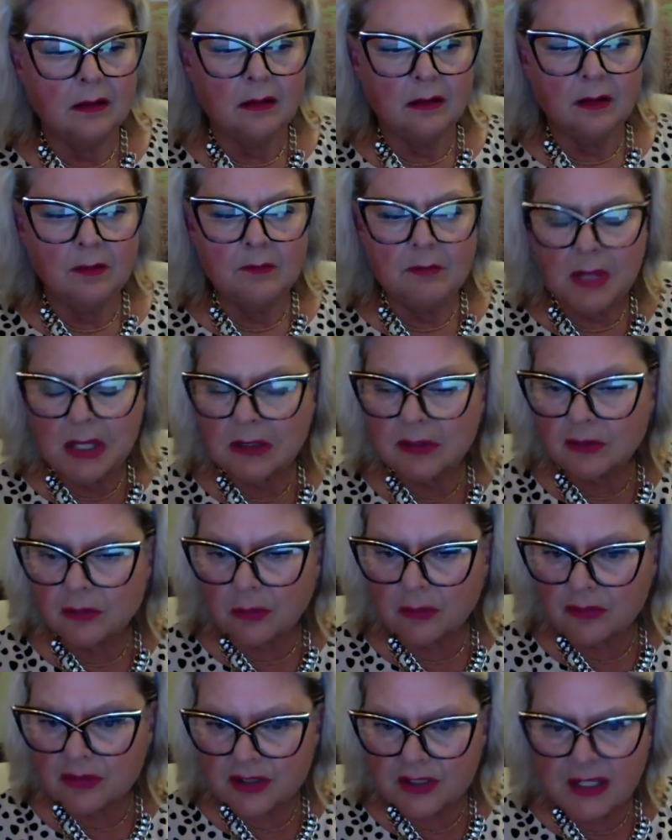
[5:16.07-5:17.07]

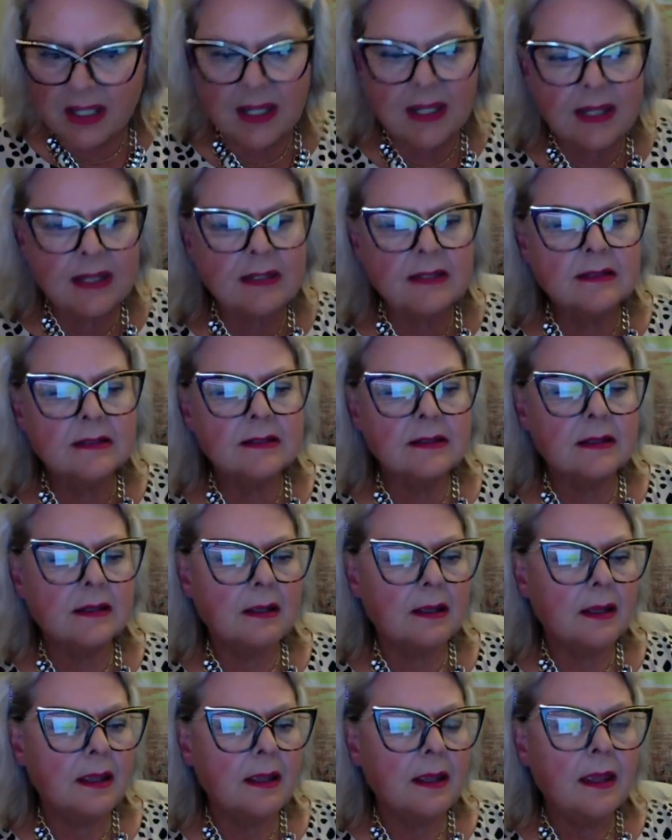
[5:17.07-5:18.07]
mineral stains,
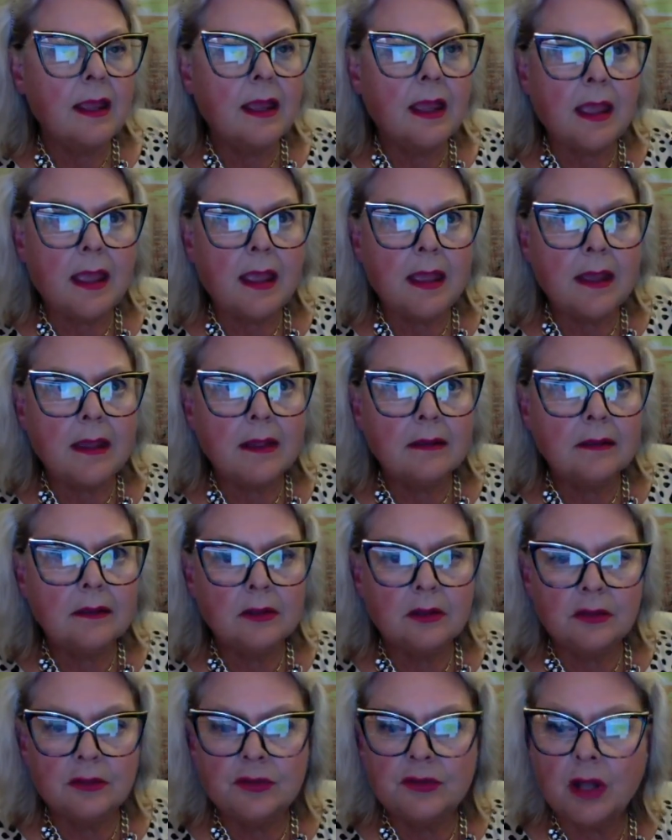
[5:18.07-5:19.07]

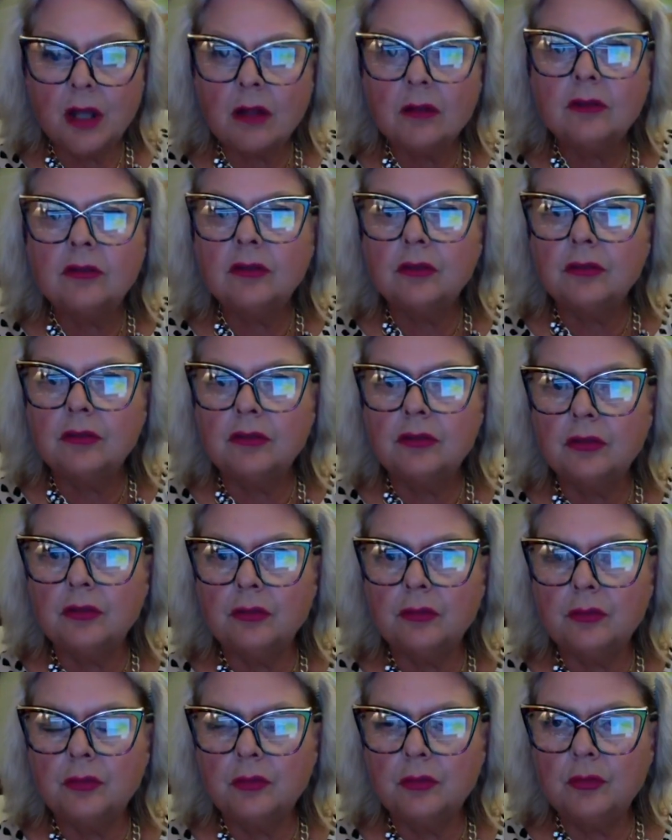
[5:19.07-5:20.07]
and not
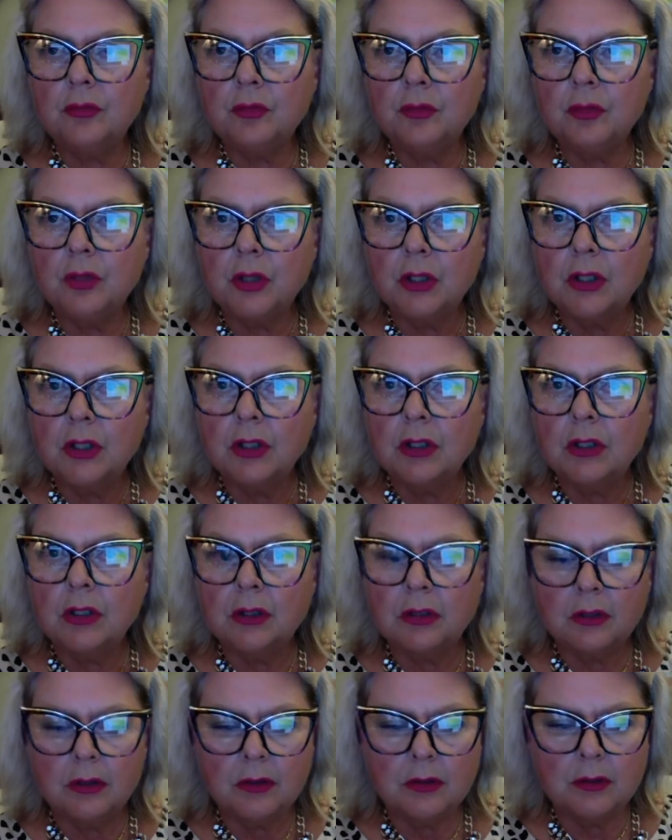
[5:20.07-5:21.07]
to
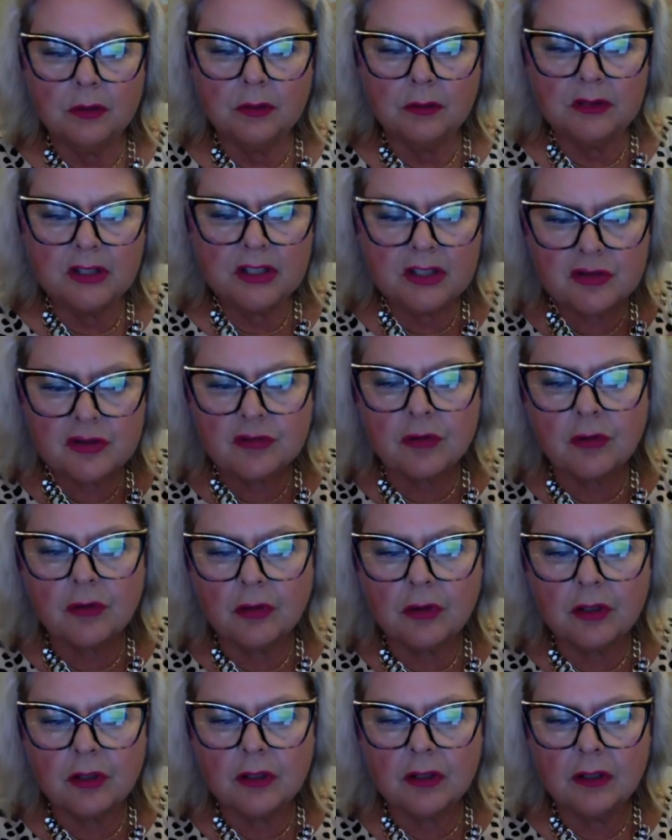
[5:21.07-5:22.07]

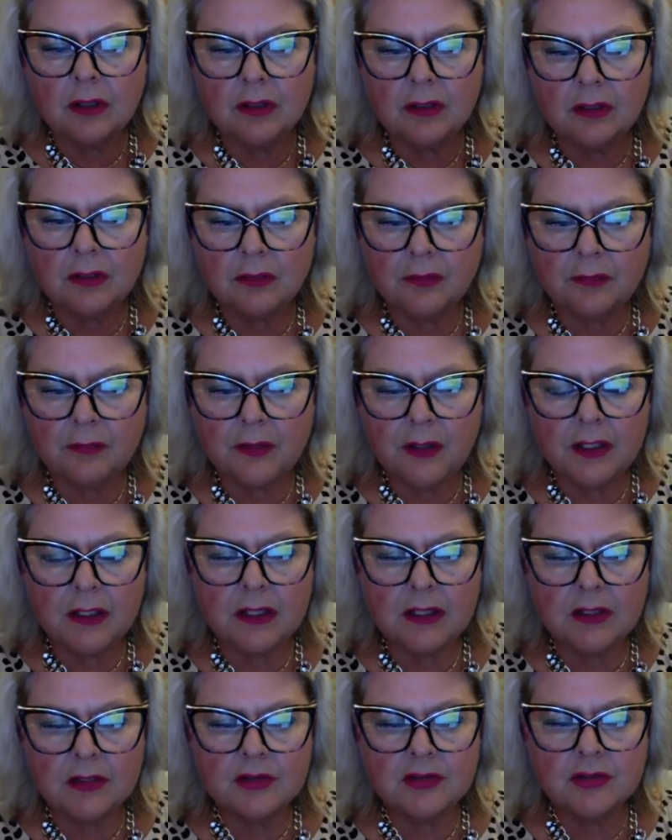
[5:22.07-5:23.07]
destroy the
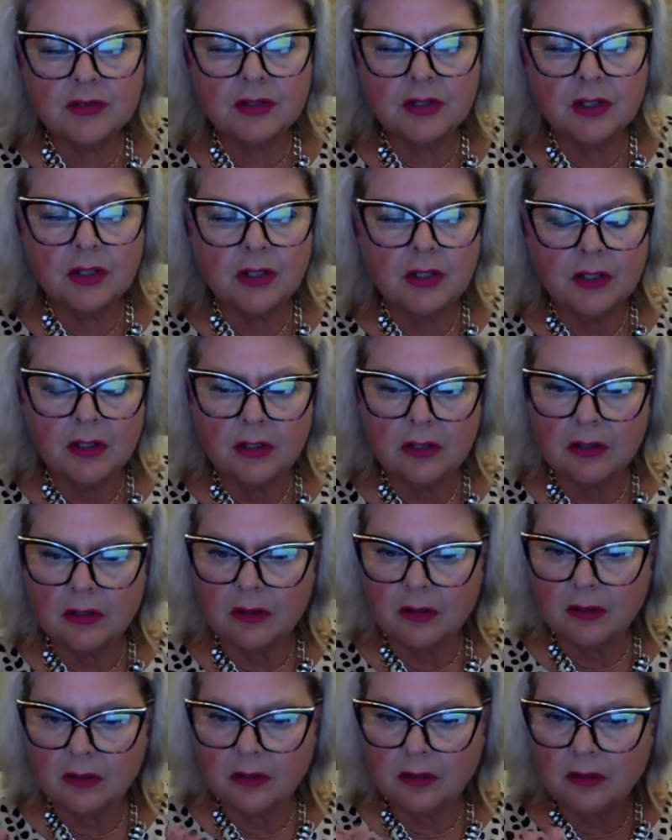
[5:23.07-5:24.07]
finish
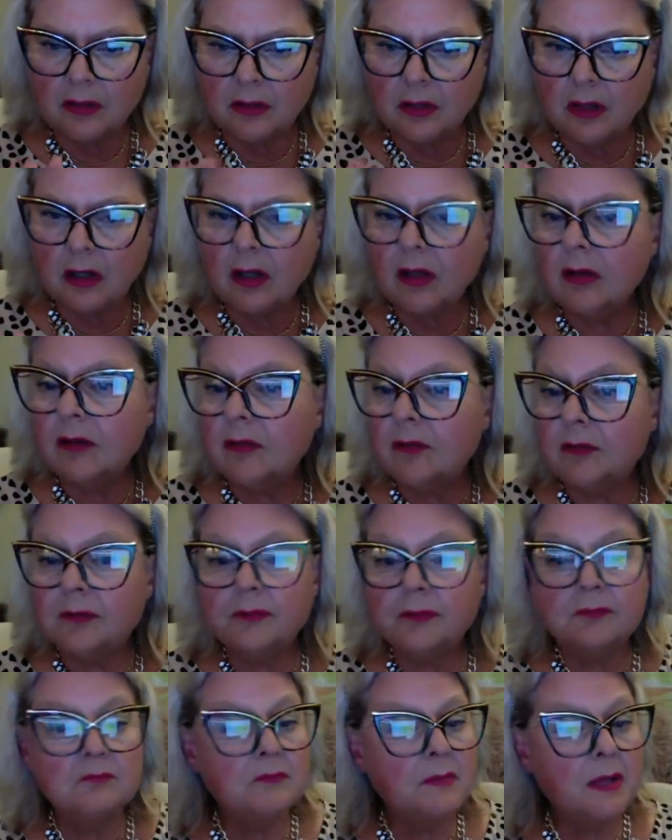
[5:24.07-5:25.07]
of
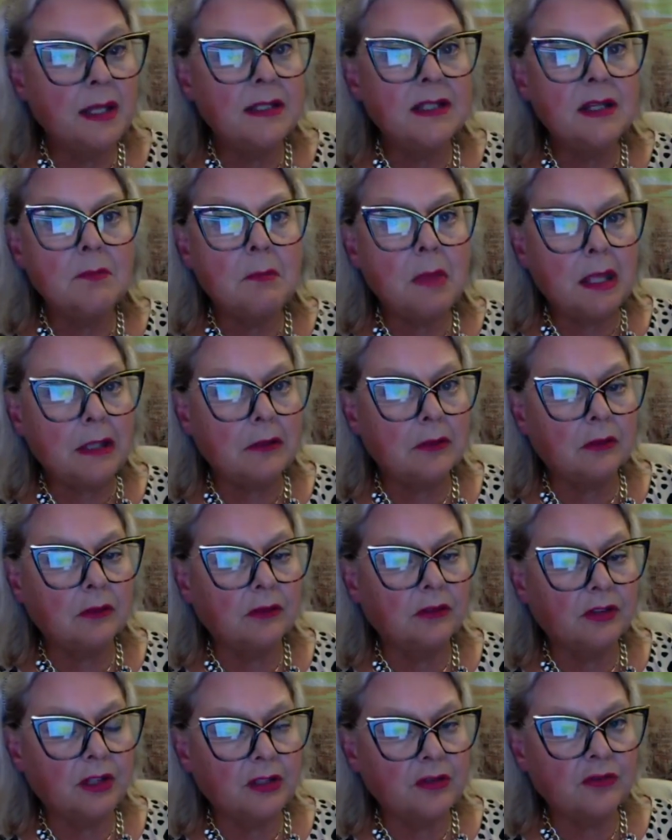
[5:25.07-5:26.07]
any
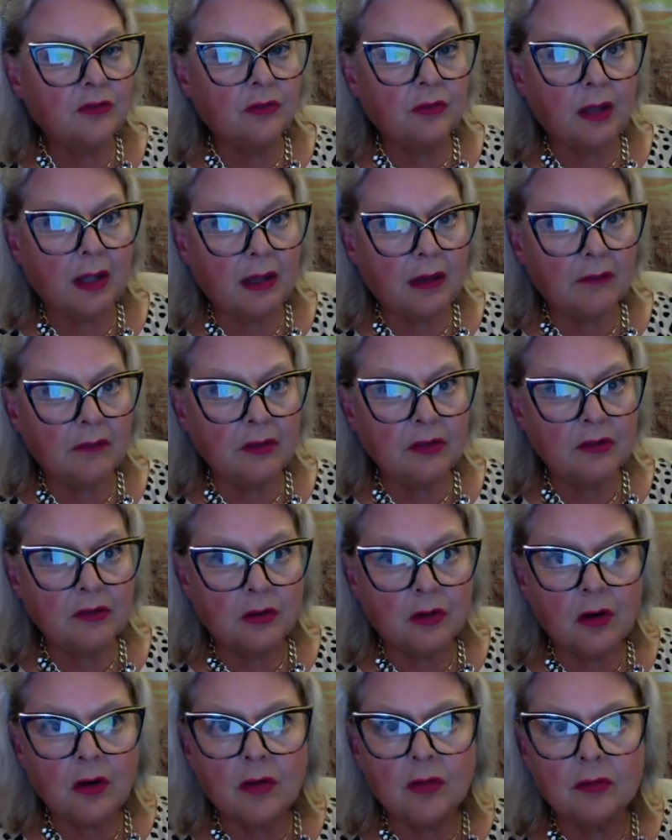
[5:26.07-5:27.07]
metals that you have in your
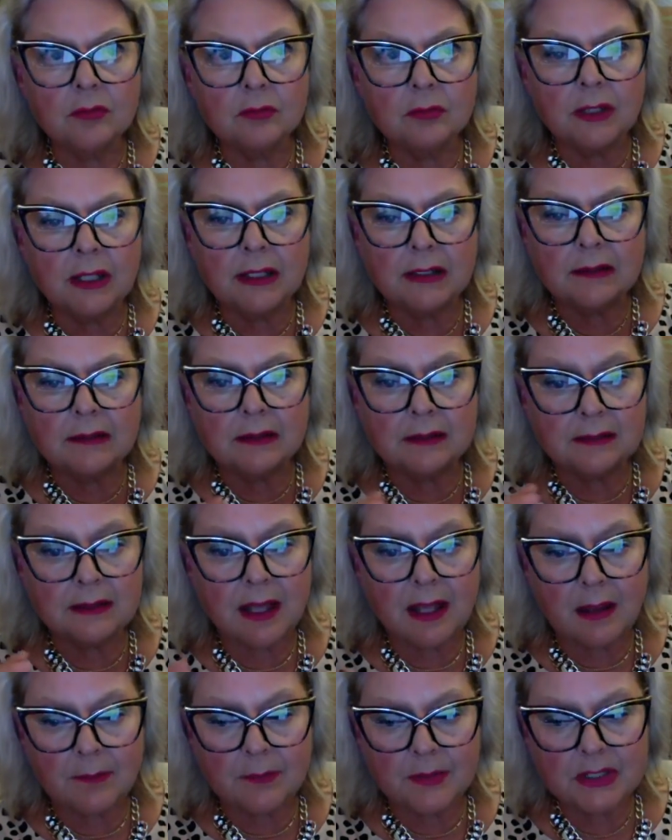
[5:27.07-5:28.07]
home, like the
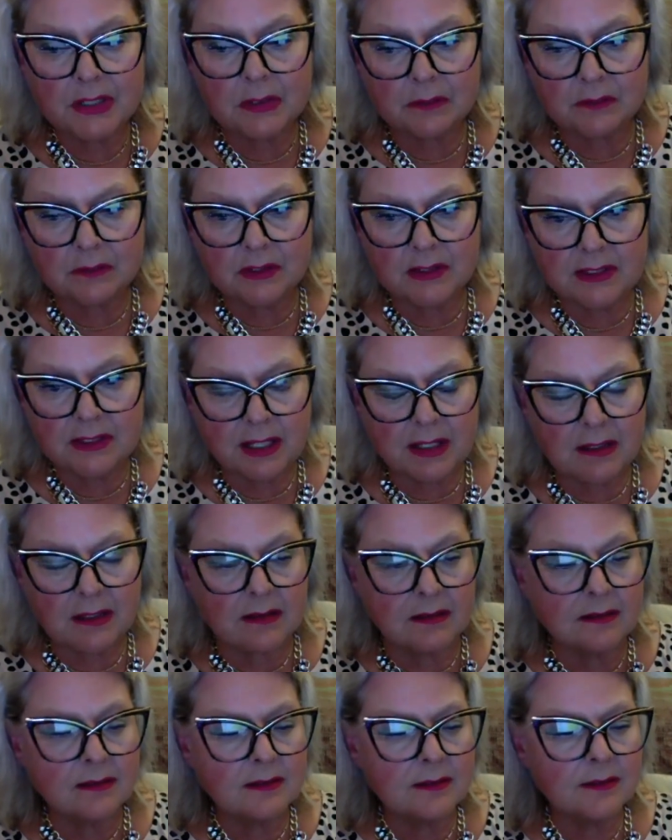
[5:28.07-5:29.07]
taps of the
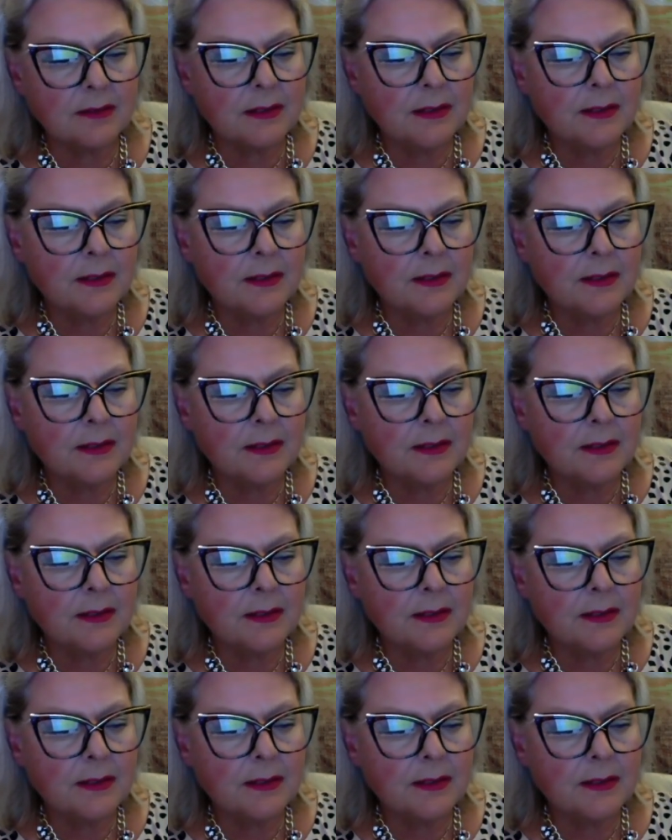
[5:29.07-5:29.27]
sinks.